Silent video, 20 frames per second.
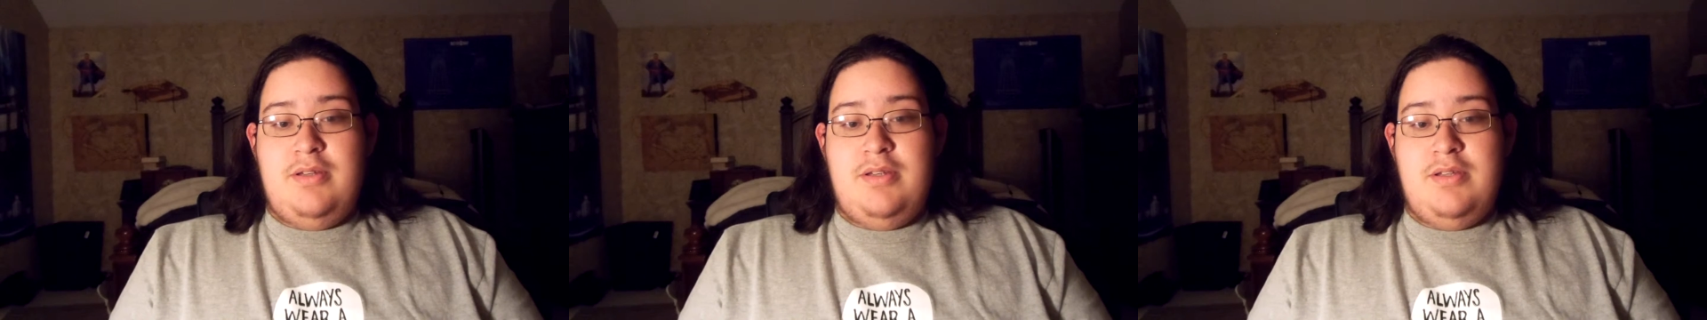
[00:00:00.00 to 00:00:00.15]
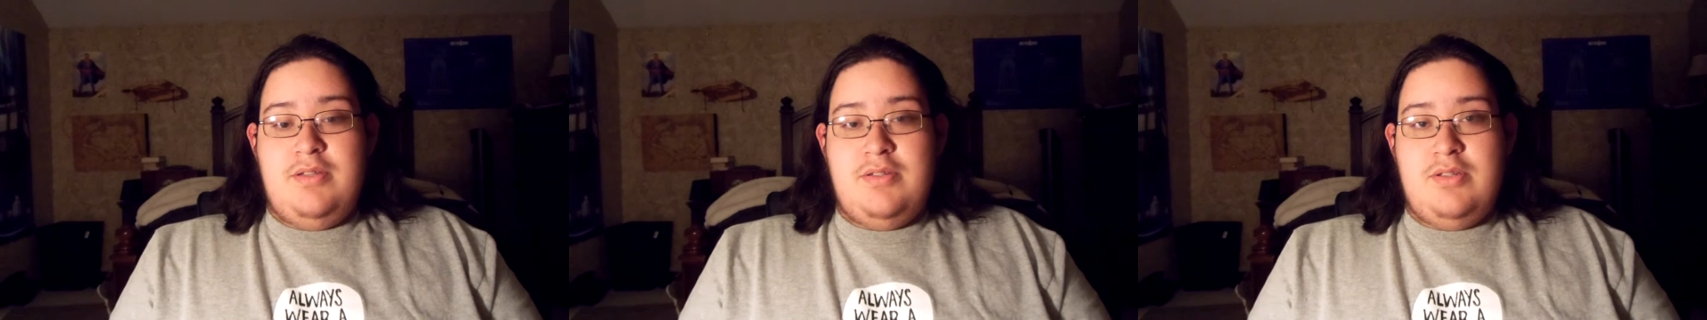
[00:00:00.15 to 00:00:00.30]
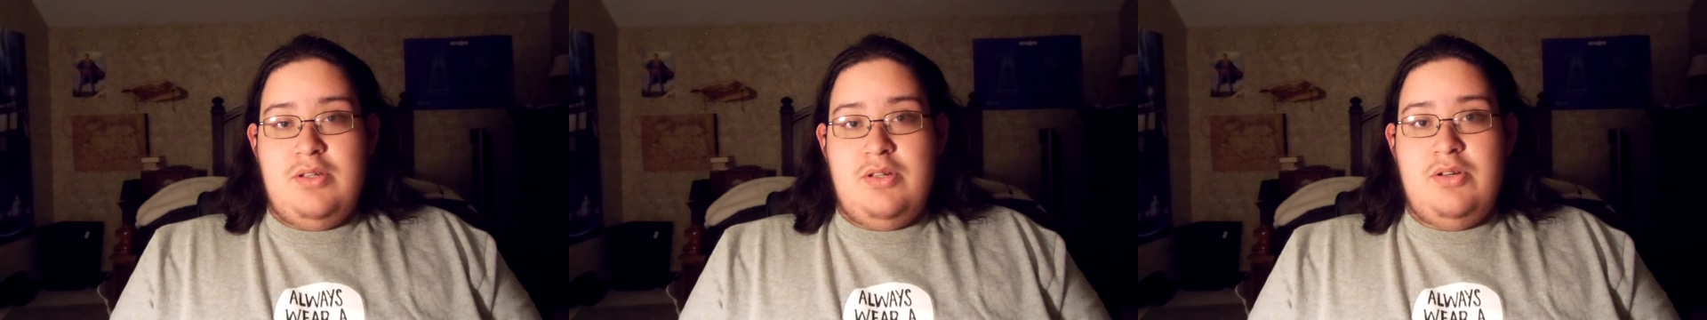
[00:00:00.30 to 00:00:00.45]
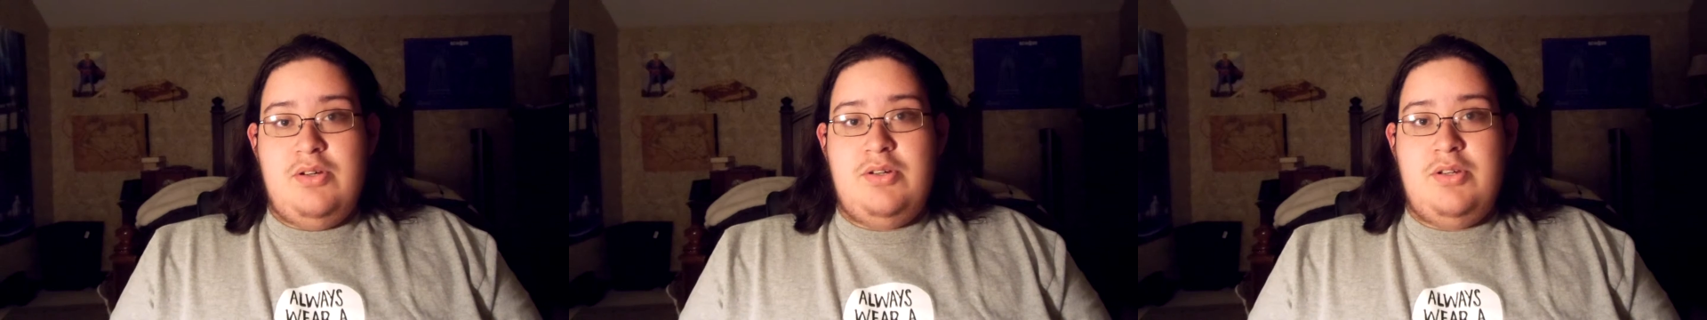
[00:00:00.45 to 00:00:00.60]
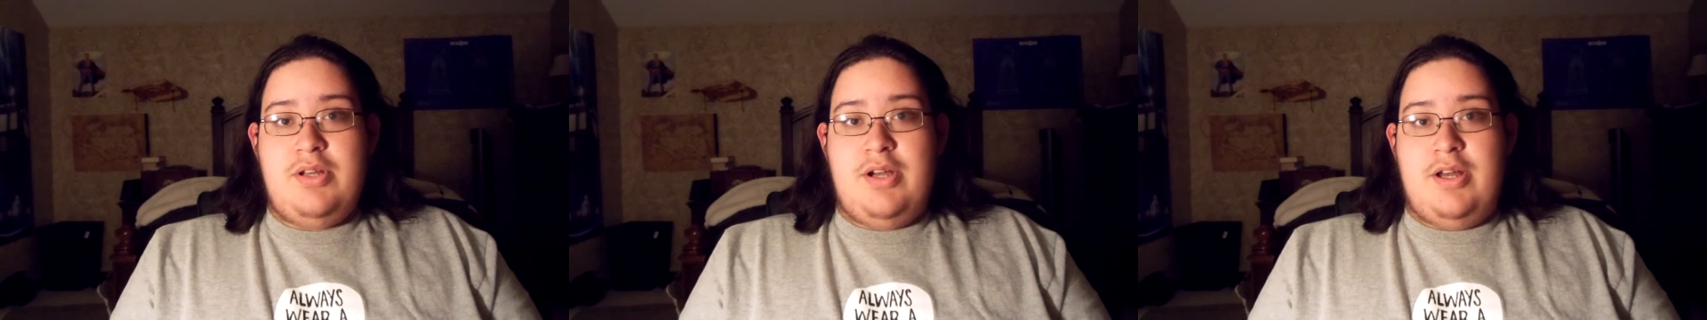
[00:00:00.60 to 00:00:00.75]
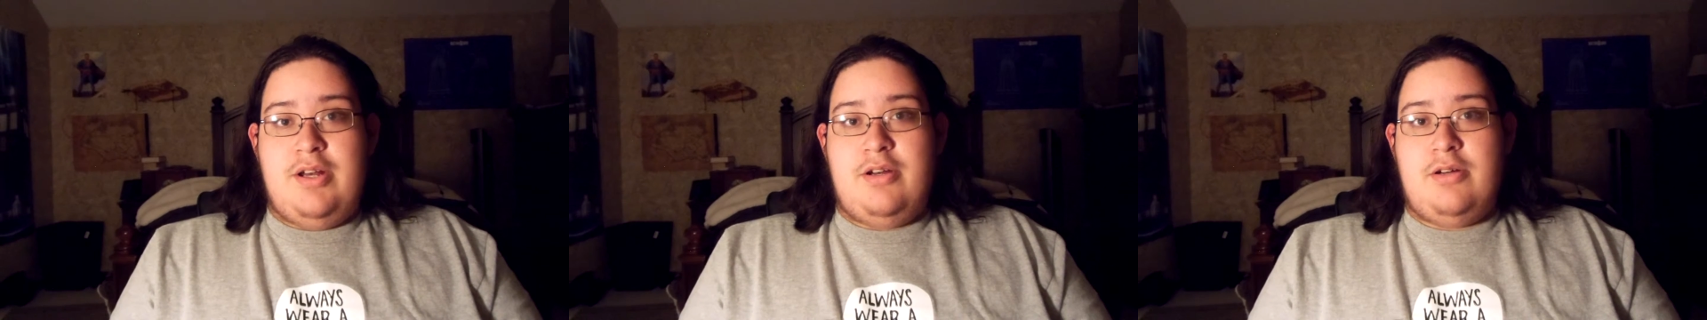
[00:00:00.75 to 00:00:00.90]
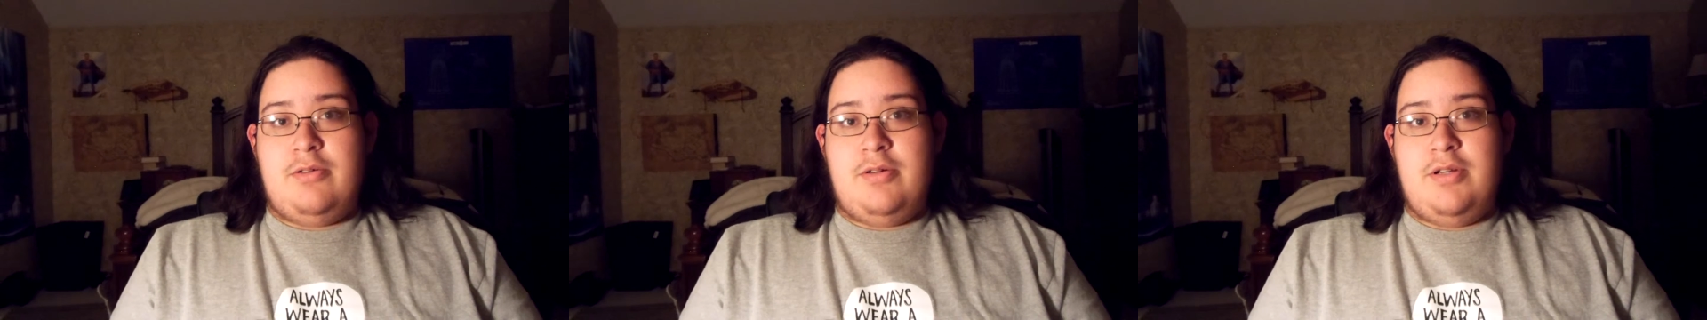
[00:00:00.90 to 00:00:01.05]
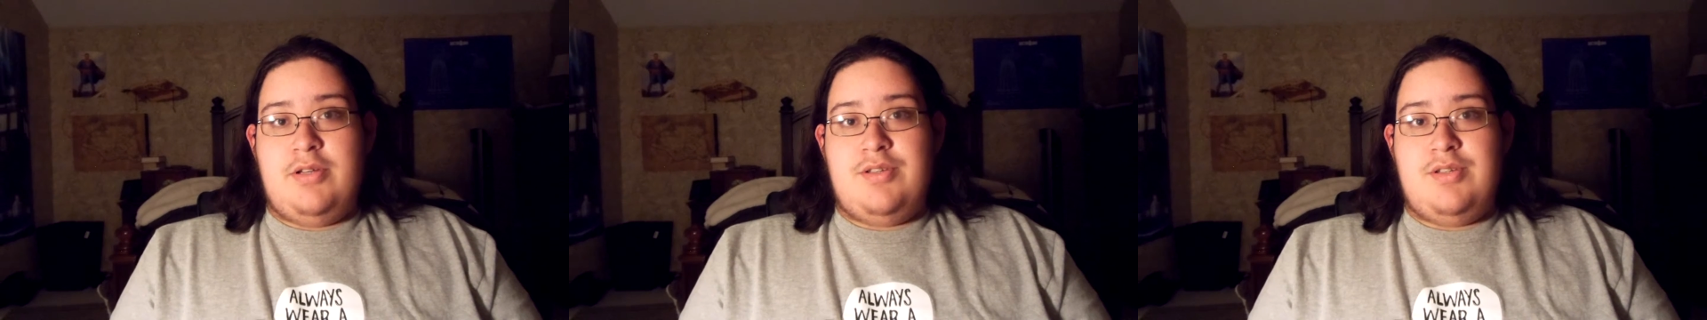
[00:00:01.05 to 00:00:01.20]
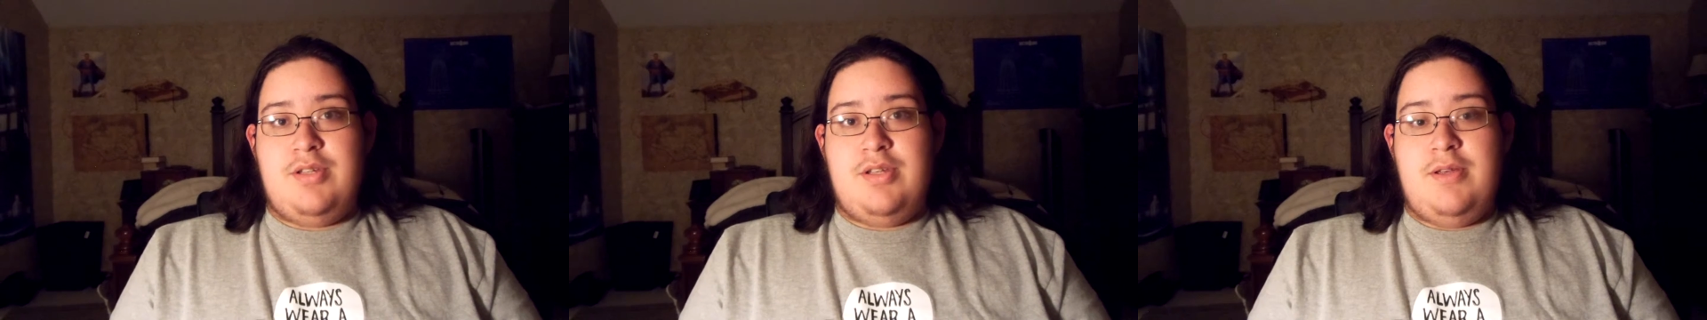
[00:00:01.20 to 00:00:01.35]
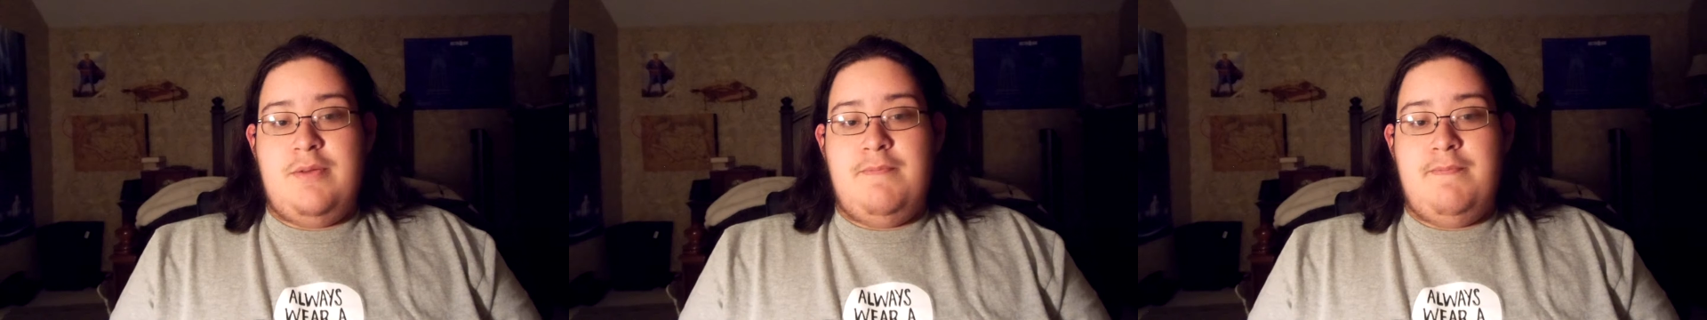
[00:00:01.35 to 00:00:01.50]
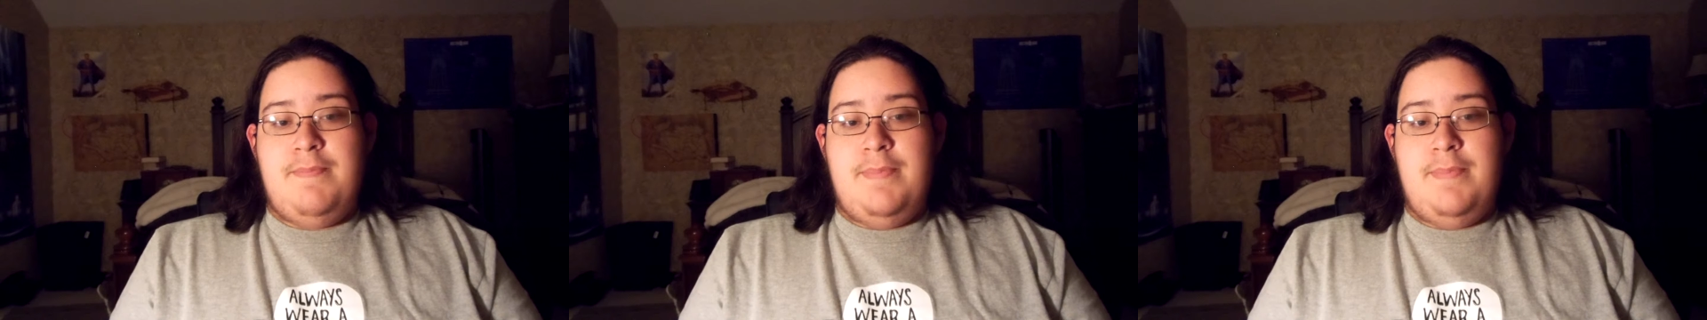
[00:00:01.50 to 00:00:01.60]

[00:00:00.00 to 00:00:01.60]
he's the good kind of crazy.